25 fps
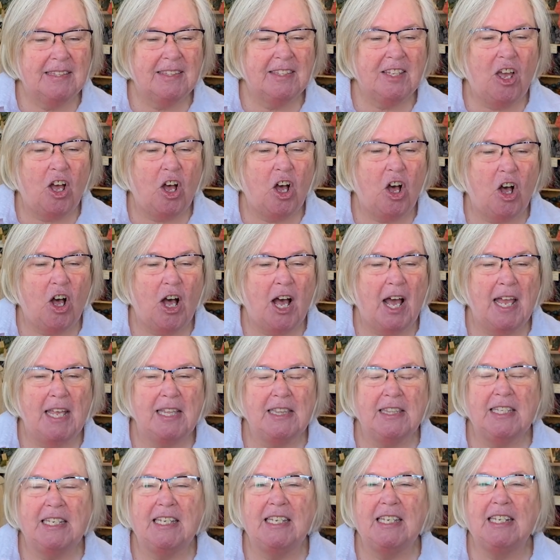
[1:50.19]
Oh,
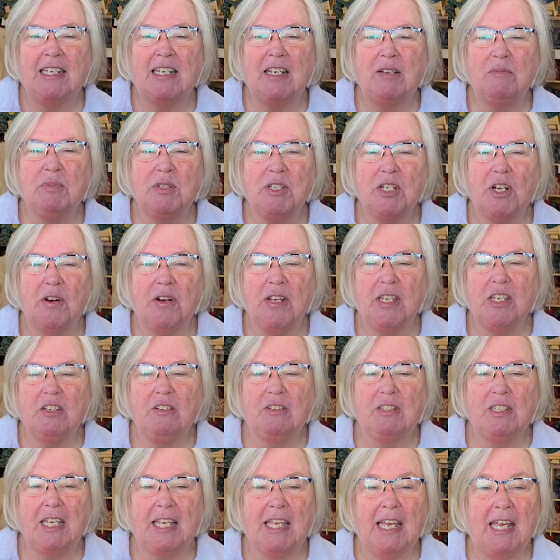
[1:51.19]
Eileen, I'm sorry you
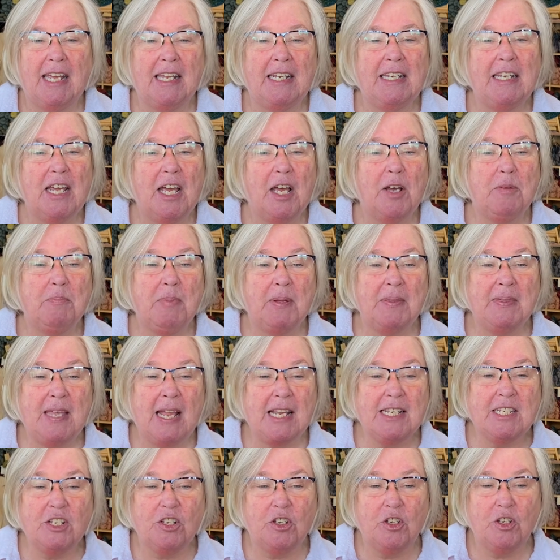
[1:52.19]
did. But
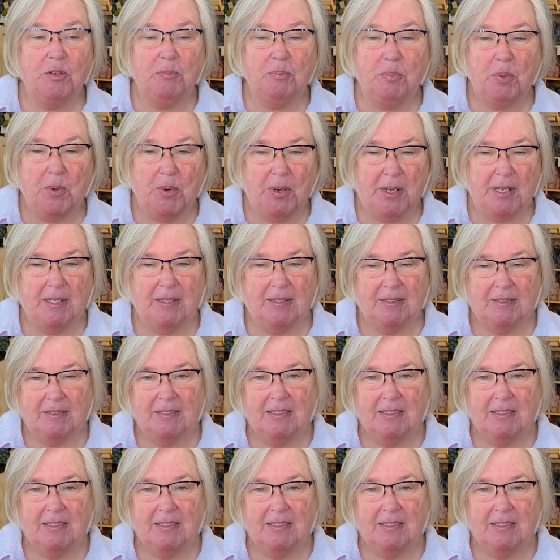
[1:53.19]
that's a good point.